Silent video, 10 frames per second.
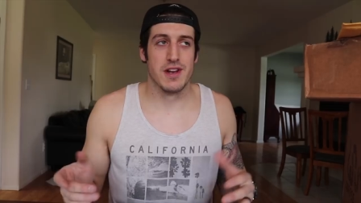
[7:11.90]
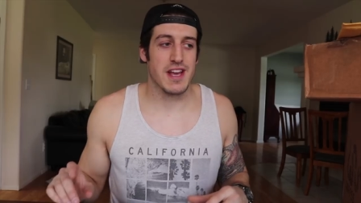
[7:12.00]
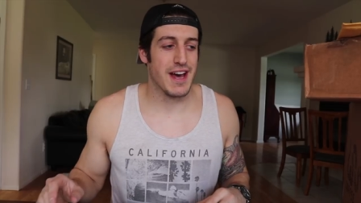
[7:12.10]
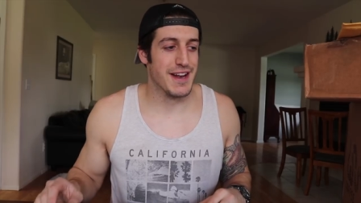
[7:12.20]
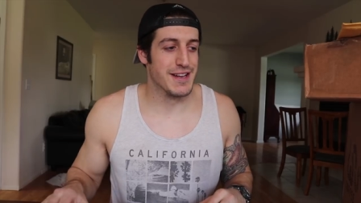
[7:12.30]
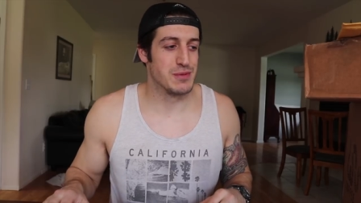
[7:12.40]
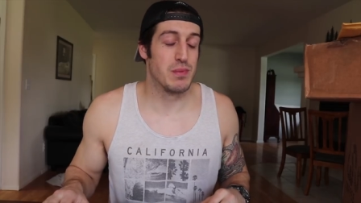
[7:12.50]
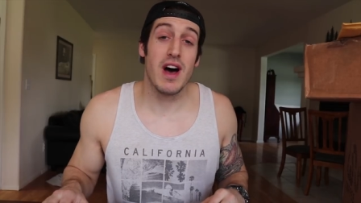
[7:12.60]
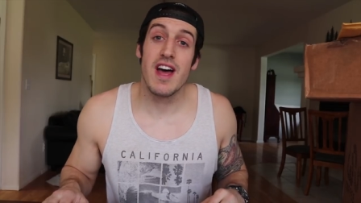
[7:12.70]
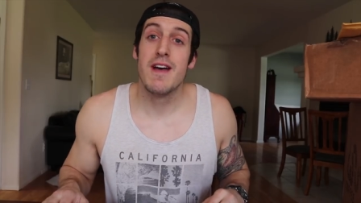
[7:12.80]
kind of is,
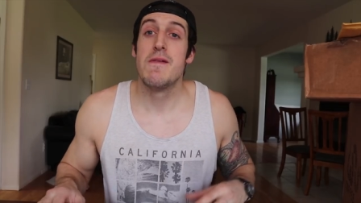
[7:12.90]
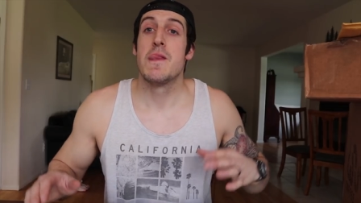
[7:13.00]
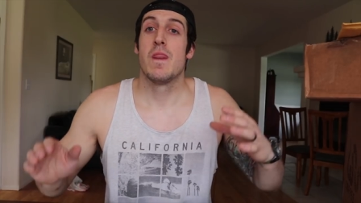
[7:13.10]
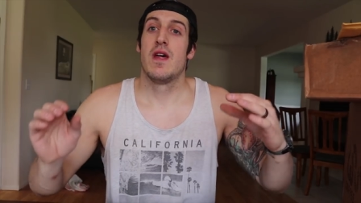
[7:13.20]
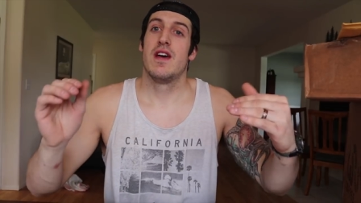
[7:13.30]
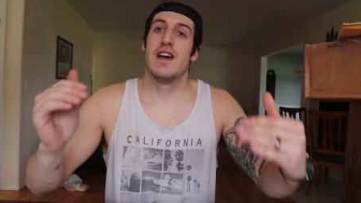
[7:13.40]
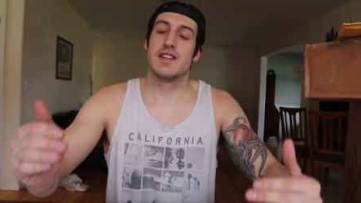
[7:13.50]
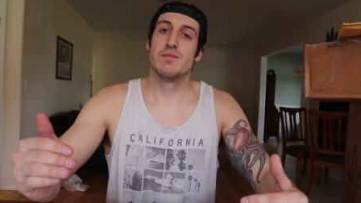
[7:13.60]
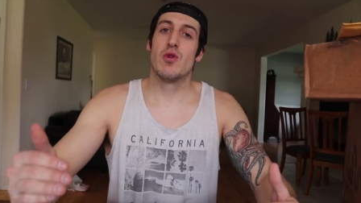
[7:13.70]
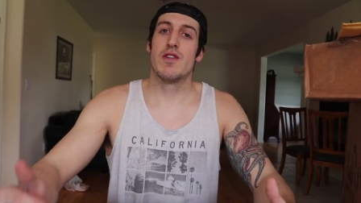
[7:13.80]
but
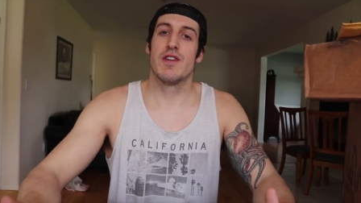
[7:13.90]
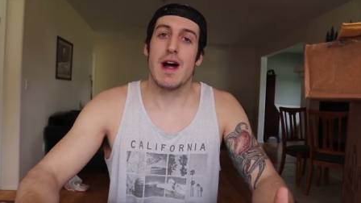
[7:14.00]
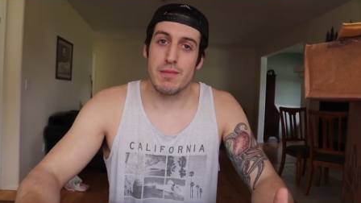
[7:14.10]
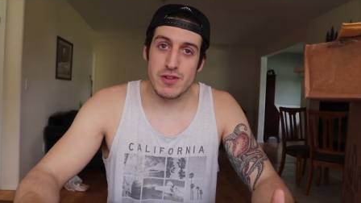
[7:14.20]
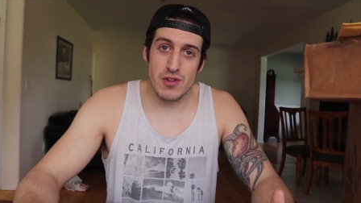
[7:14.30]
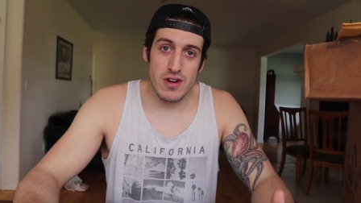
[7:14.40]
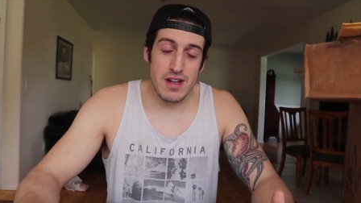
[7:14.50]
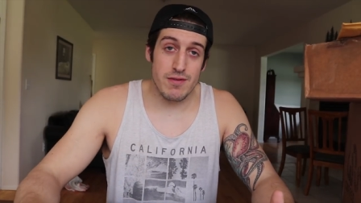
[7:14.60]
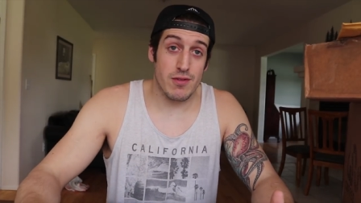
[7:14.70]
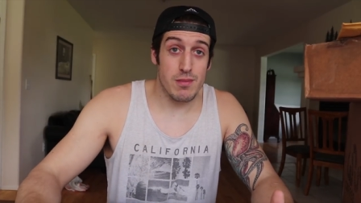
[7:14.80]
it's more of an
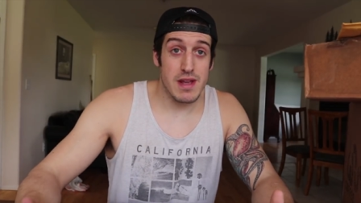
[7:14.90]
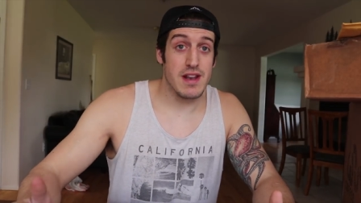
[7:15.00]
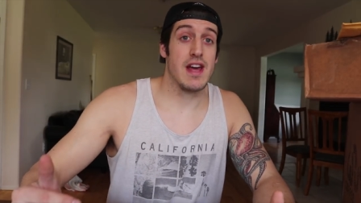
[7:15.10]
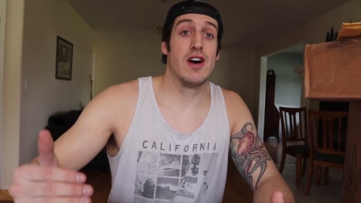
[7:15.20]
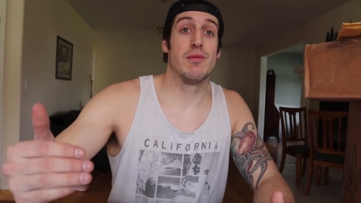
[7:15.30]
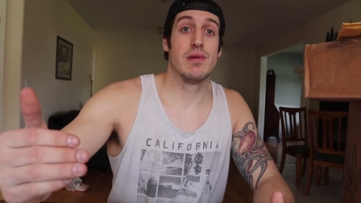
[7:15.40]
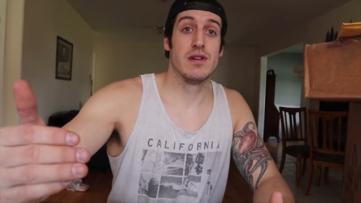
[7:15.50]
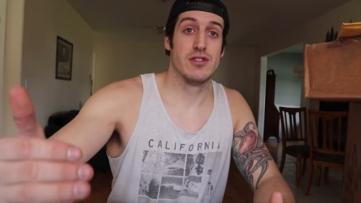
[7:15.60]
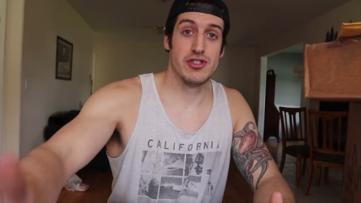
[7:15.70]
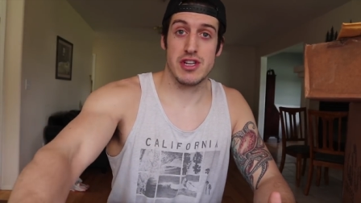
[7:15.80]
opportunity for me to
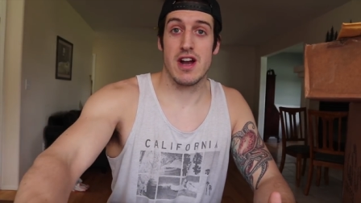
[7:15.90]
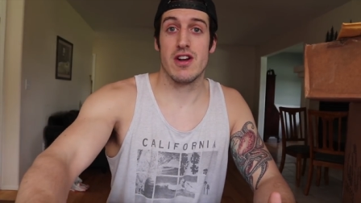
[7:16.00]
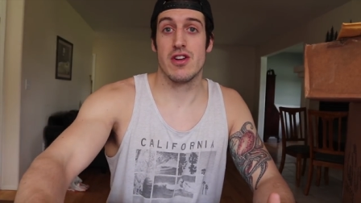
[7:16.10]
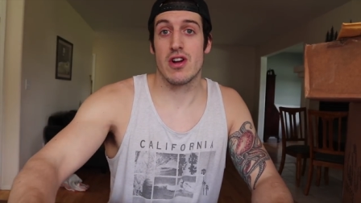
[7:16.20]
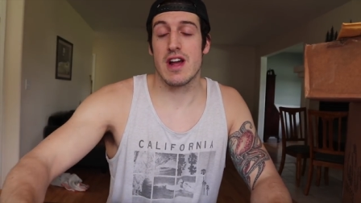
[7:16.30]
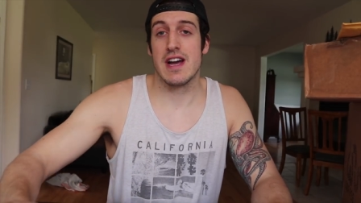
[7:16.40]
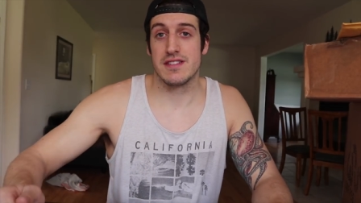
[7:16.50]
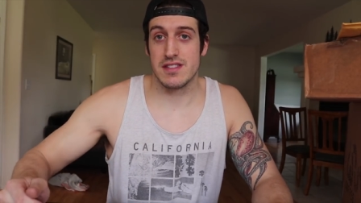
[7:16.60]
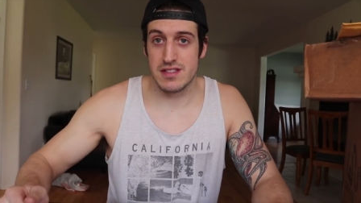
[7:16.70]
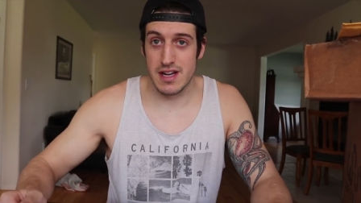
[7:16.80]
help share your
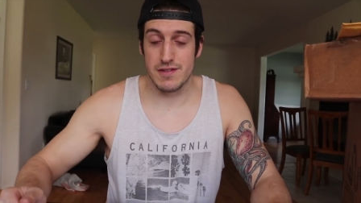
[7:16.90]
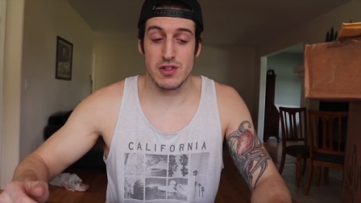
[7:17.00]
guys' stuff.